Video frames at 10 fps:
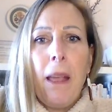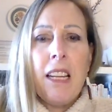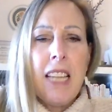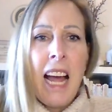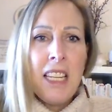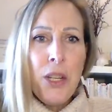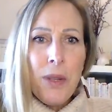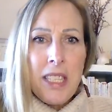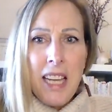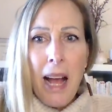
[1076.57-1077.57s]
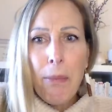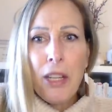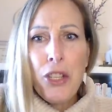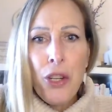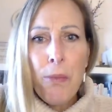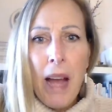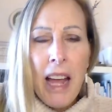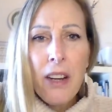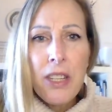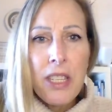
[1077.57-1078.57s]
Because as you establish new
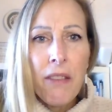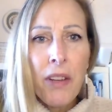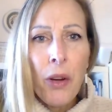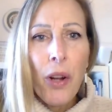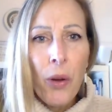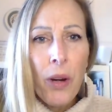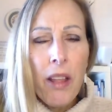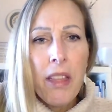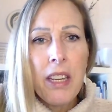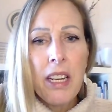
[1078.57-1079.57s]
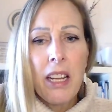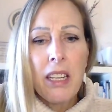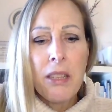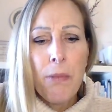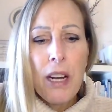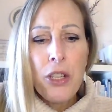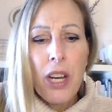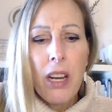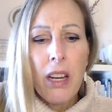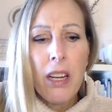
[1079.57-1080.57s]
patterns of your own authentic
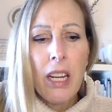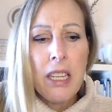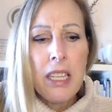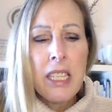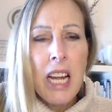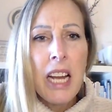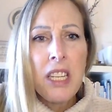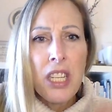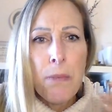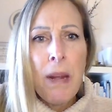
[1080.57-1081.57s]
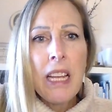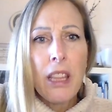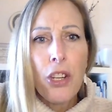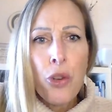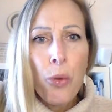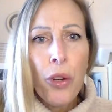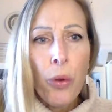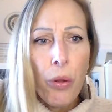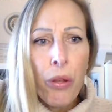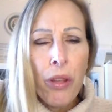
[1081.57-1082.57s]
expression and decide to speak the
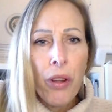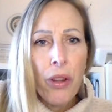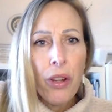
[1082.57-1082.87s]
truth,